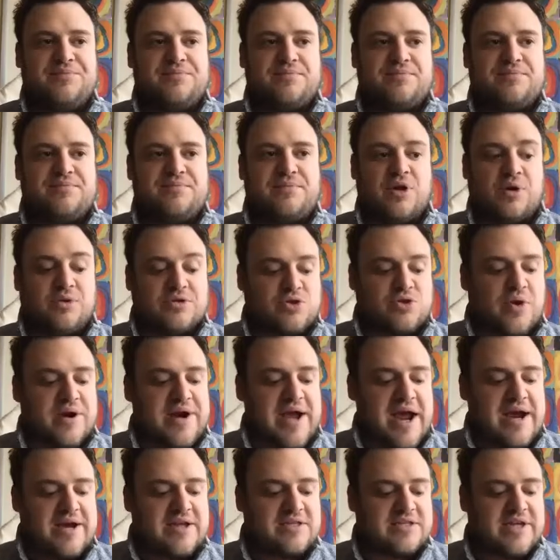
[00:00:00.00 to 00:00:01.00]
what's going
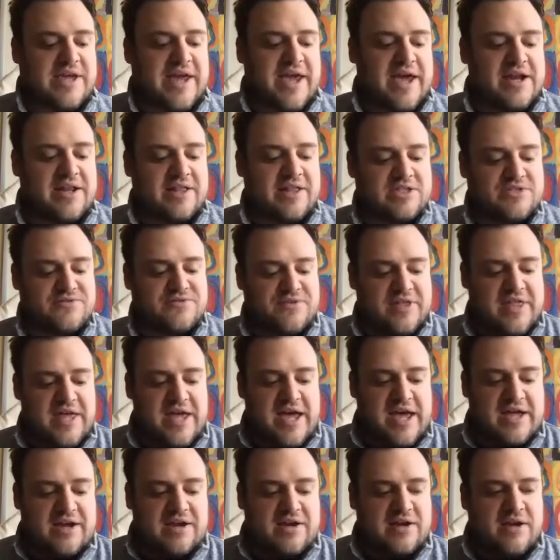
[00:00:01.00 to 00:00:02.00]
on is a catalyst for
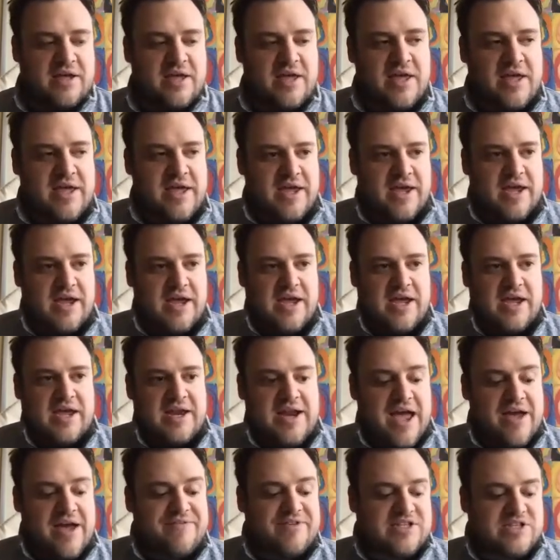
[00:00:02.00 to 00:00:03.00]
that. And
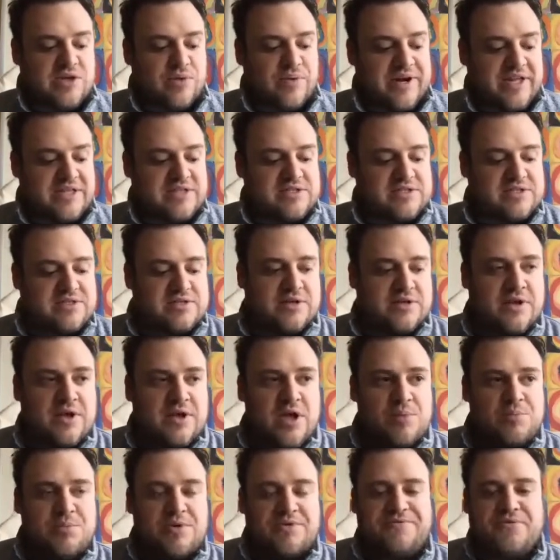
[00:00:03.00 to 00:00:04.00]
obviously, when it's
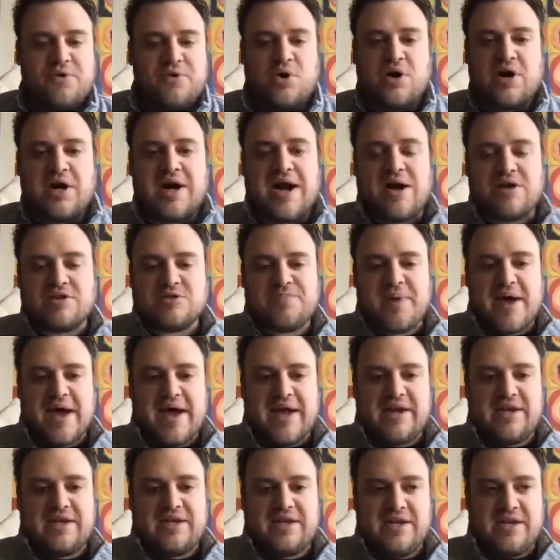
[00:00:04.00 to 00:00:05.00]
before, I was
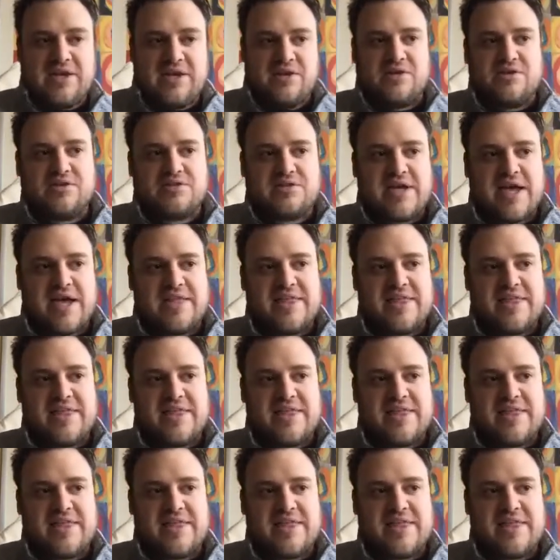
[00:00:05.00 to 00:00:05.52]
buying deals on the